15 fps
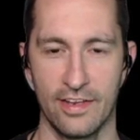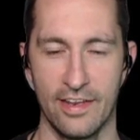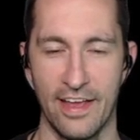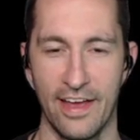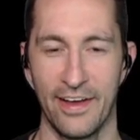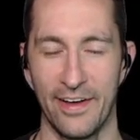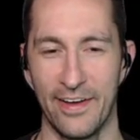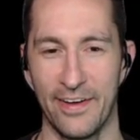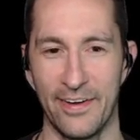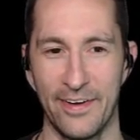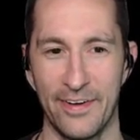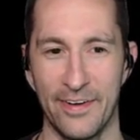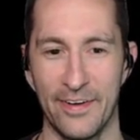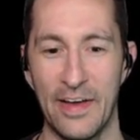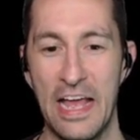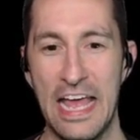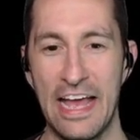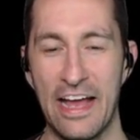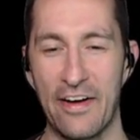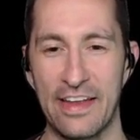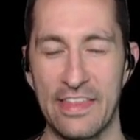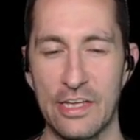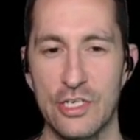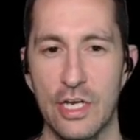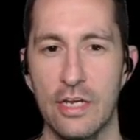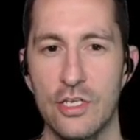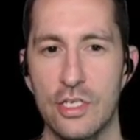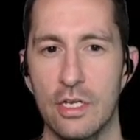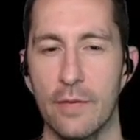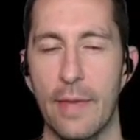No. All right, they
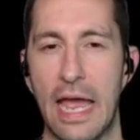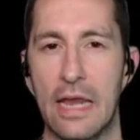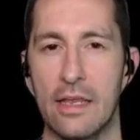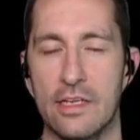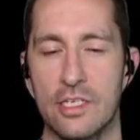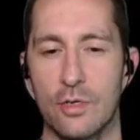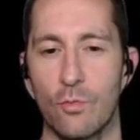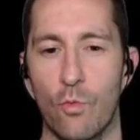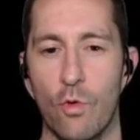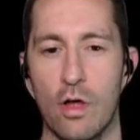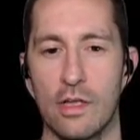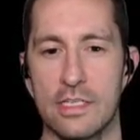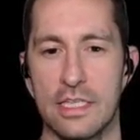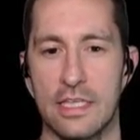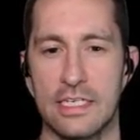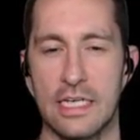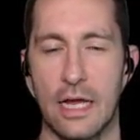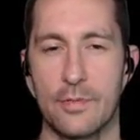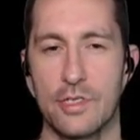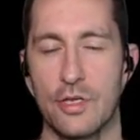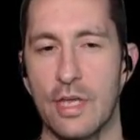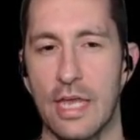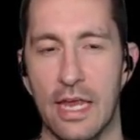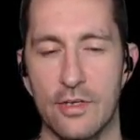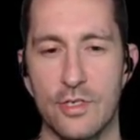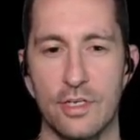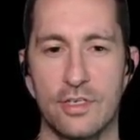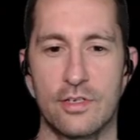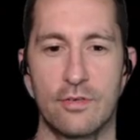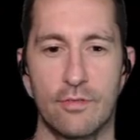changed it up, adding some walls at the top, so you can't
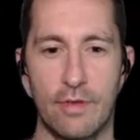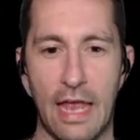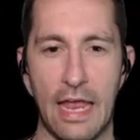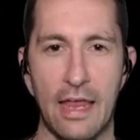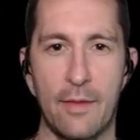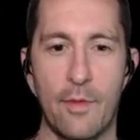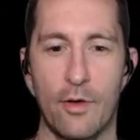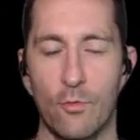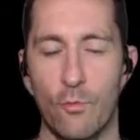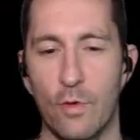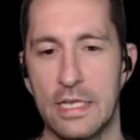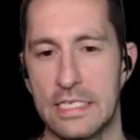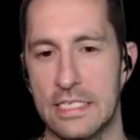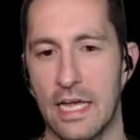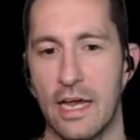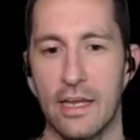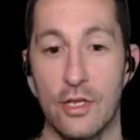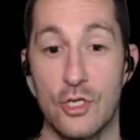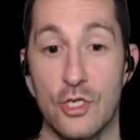just aim on one side